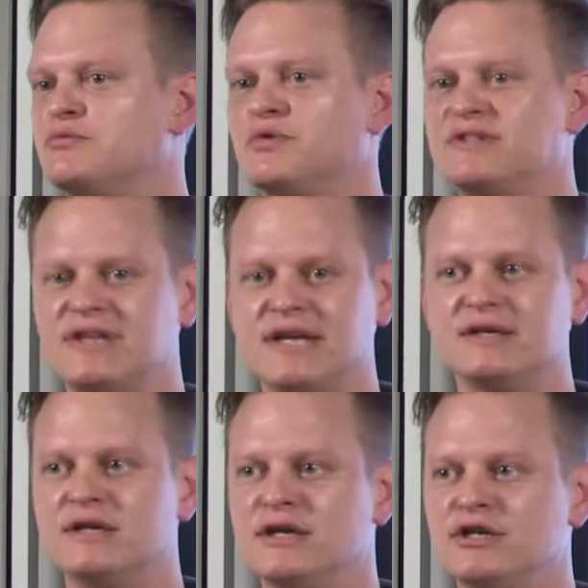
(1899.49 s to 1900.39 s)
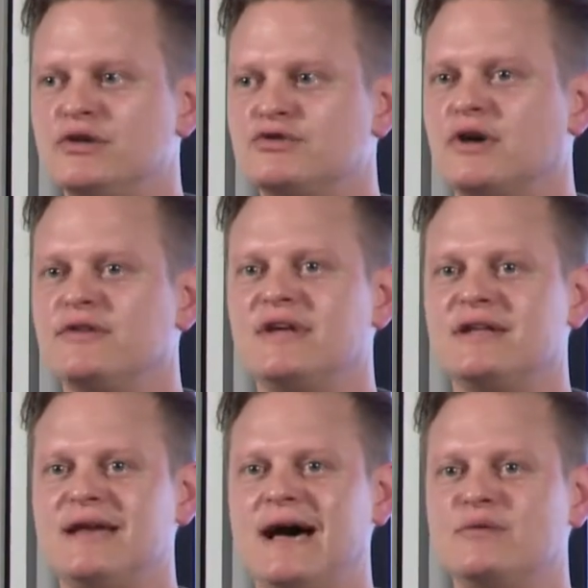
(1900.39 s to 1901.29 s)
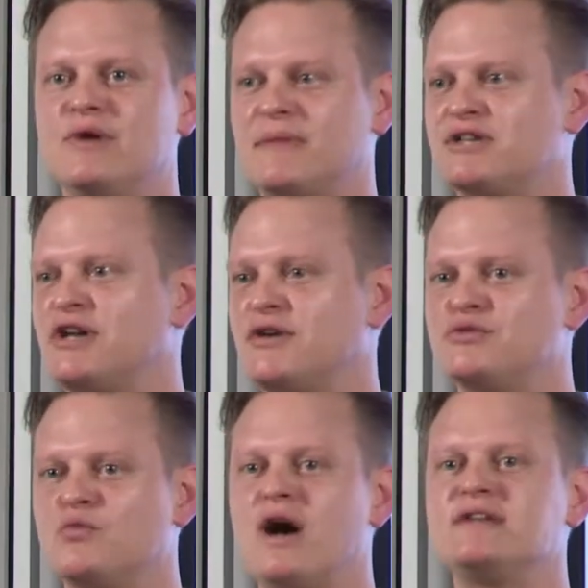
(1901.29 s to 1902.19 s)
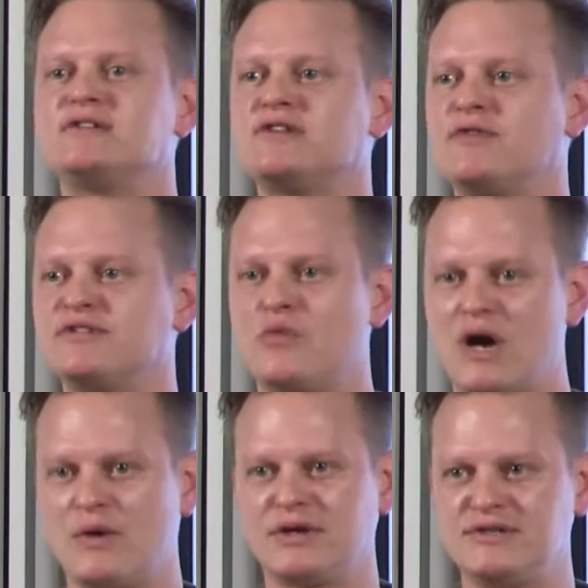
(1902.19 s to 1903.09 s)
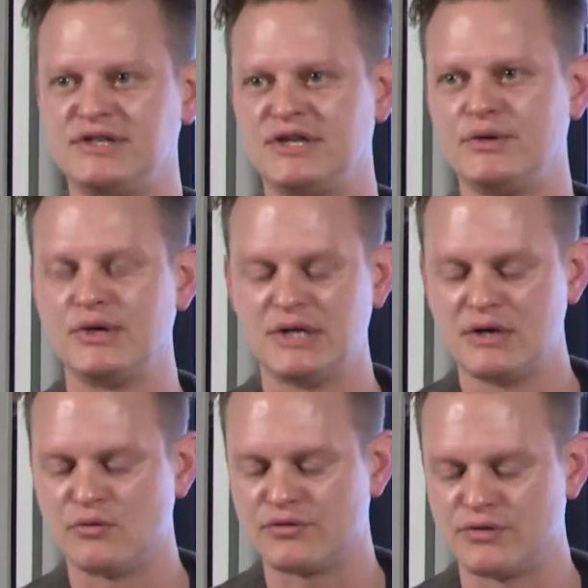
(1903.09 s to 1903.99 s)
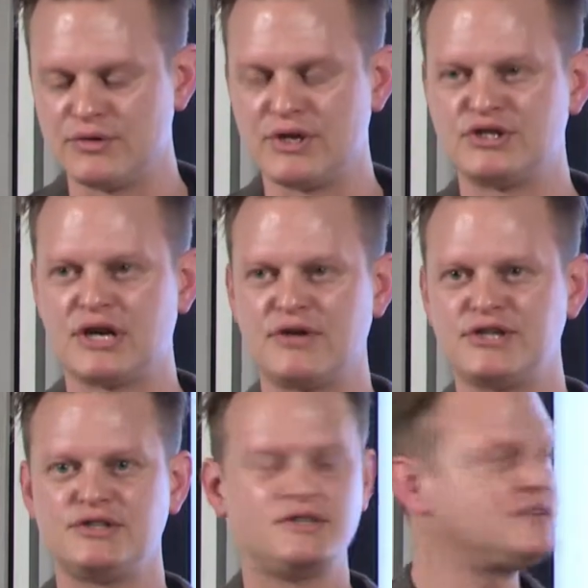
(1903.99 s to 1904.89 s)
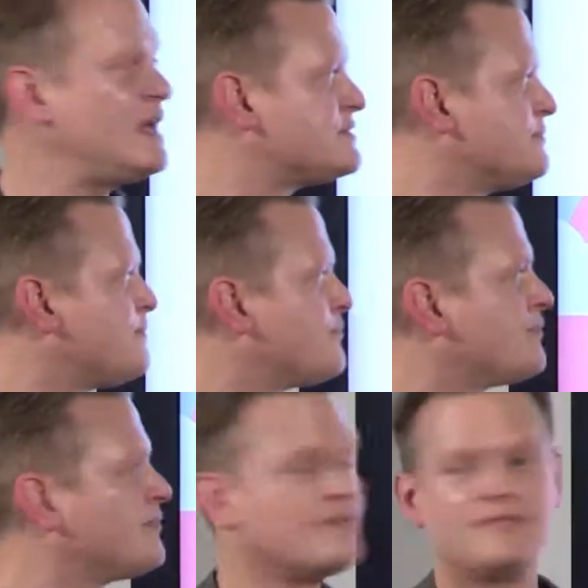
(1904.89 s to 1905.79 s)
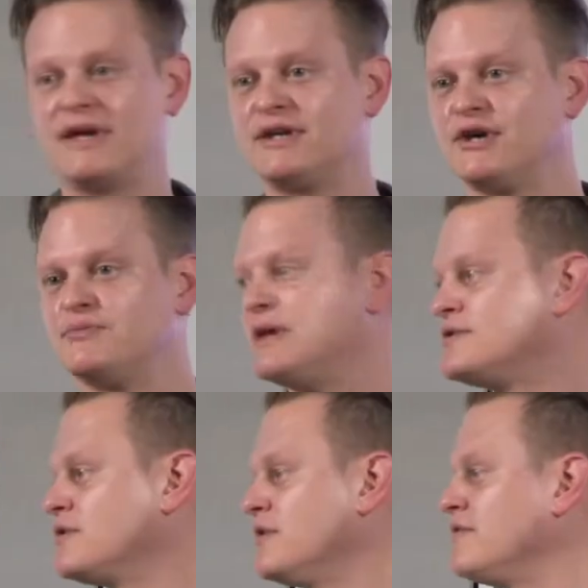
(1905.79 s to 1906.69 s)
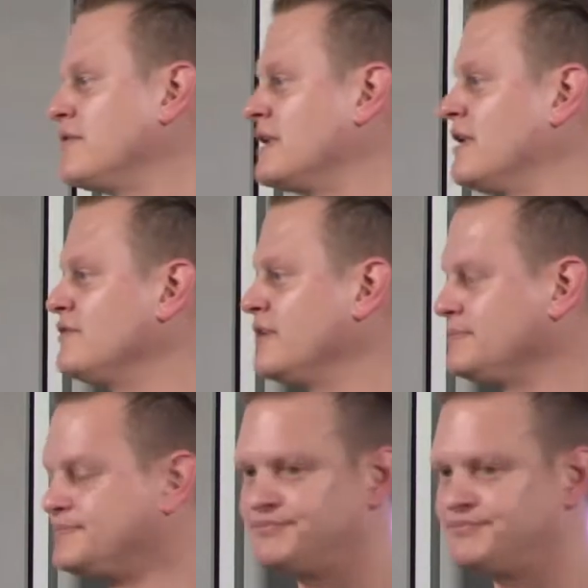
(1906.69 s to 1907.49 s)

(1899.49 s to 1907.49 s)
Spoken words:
We're already seeing huge growth in that amongst Generation Y, so there's no reason why it won't continue through Generation Z. Thank you, and sorry for running over.